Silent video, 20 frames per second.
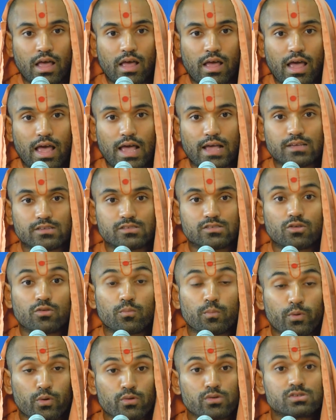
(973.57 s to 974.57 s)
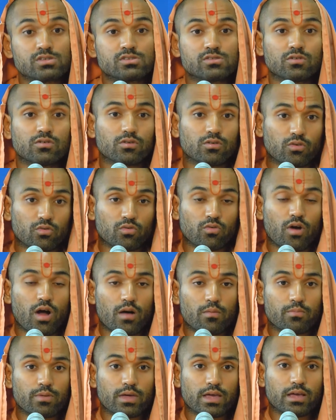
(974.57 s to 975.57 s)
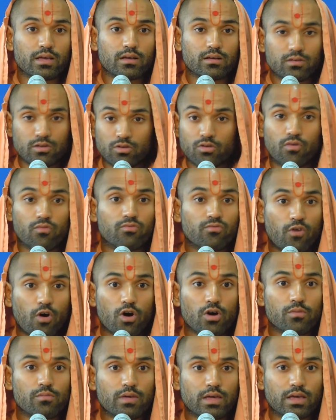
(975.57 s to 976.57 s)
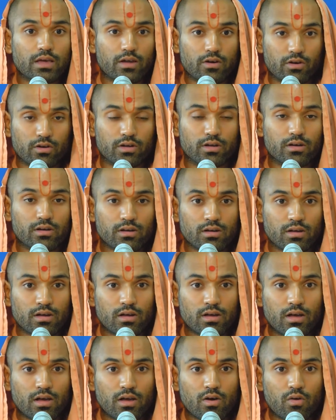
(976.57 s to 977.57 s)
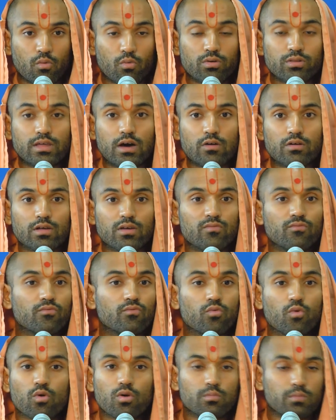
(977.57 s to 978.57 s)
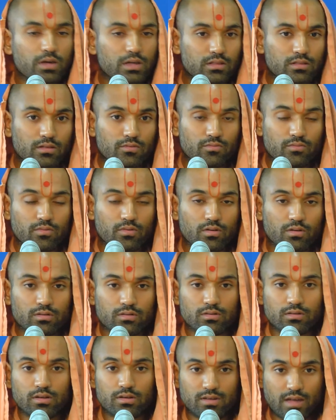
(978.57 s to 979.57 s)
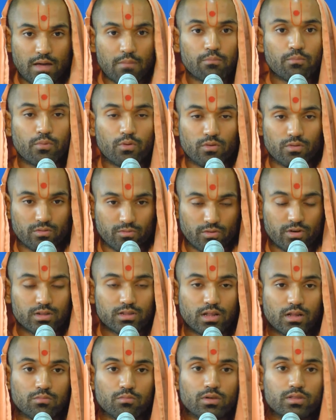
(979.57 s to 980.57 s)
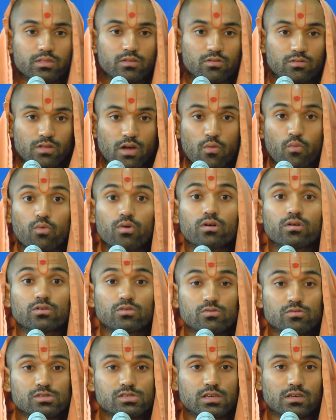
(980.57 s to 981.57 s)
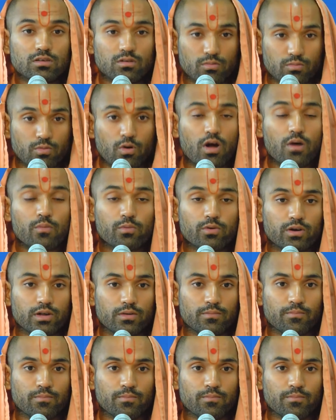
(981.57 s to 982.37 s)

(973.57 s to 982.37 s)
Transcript: as their personal cropping, you know, farming area without informing the, the temple, Vartal Mandir, that we're using your property.